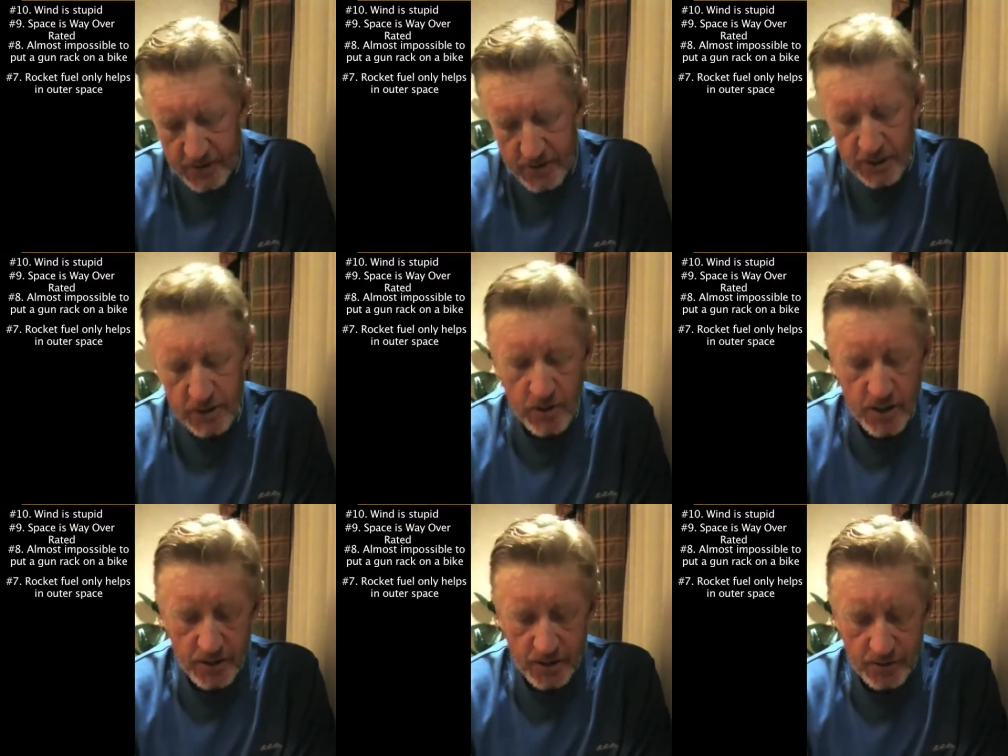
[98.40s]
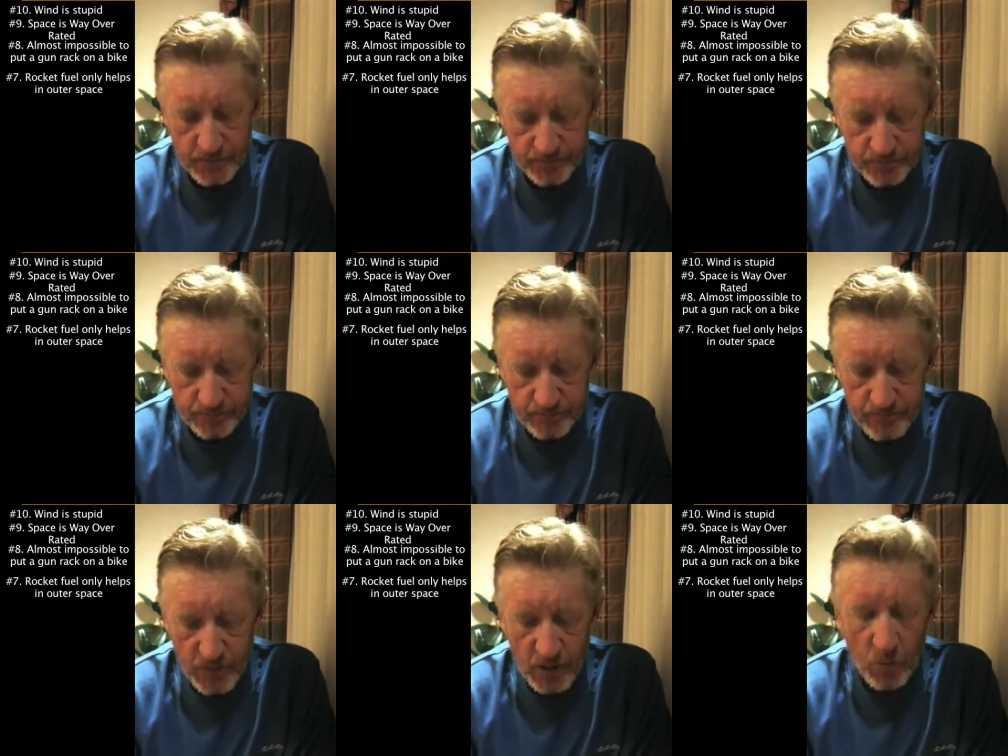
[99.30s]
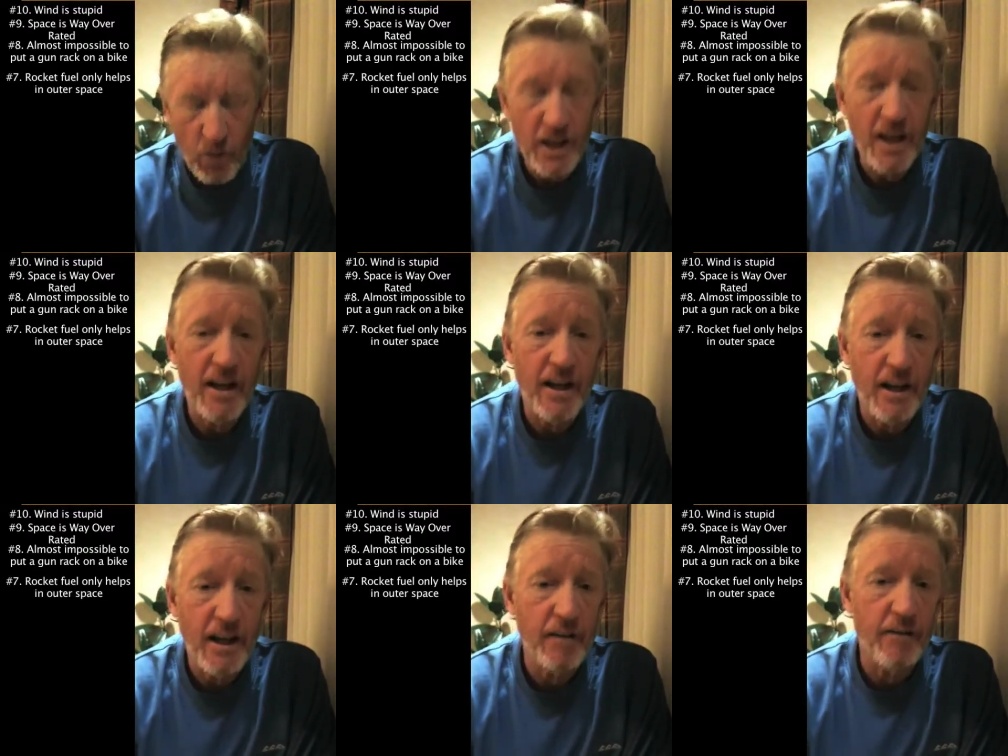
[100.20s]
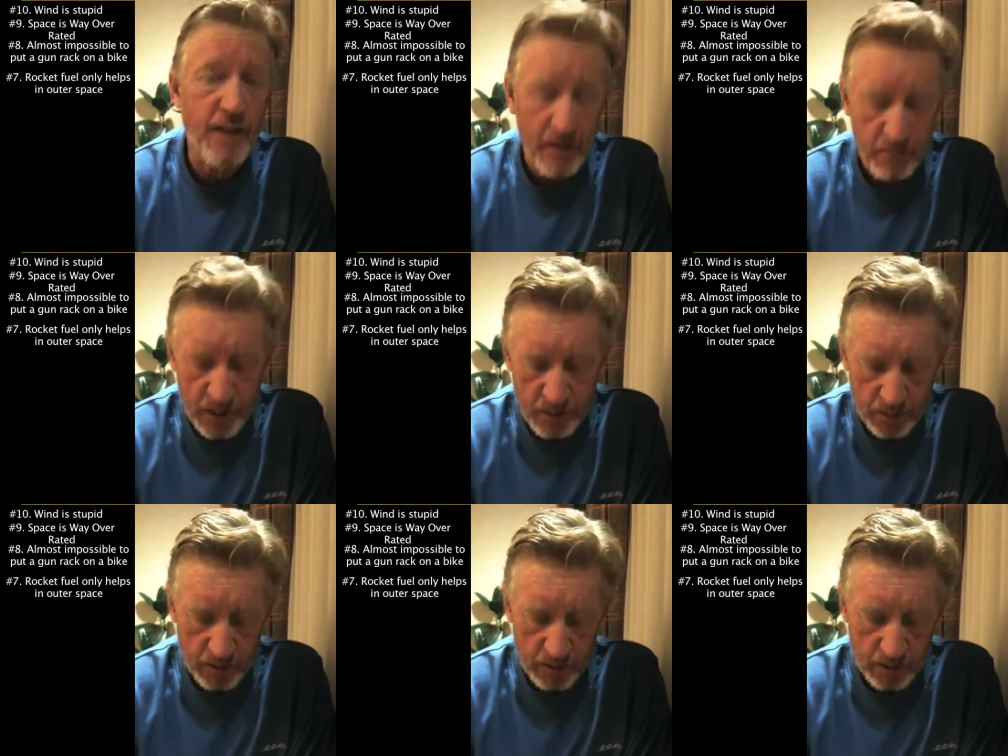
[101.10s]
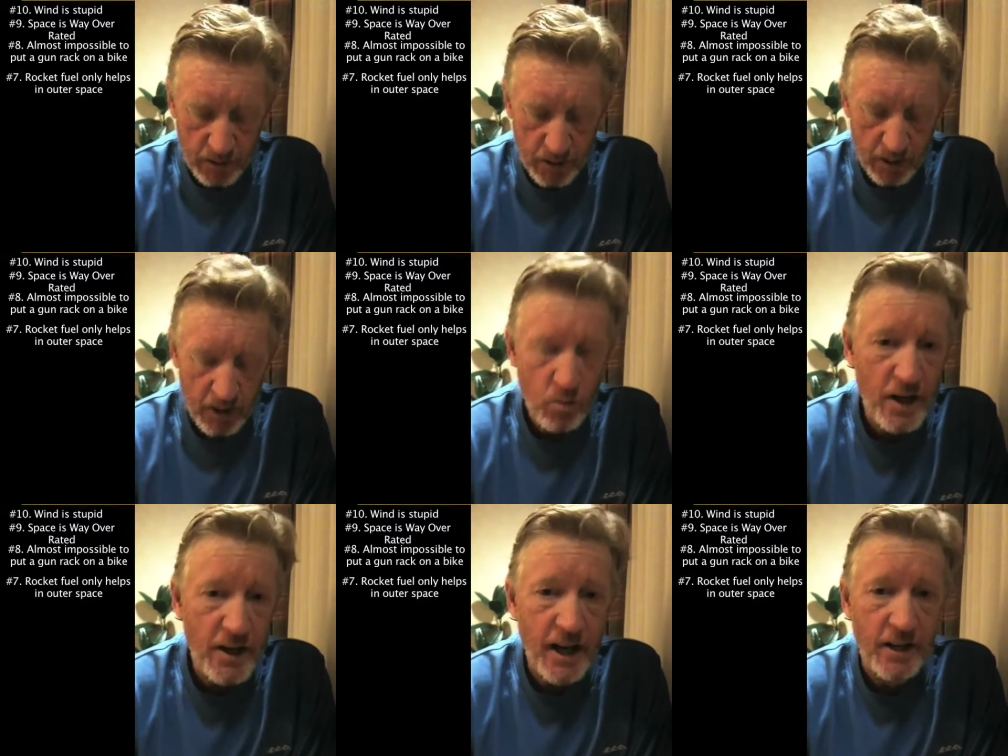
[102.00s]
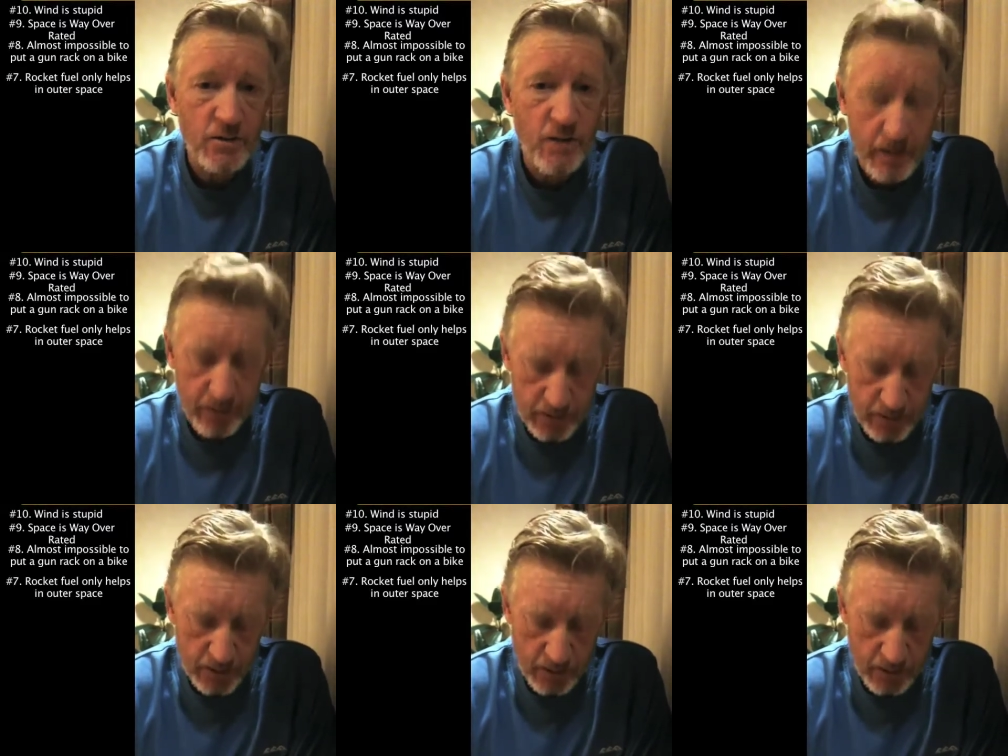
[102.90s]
Six reasons. One out of every five people are redneck drivers.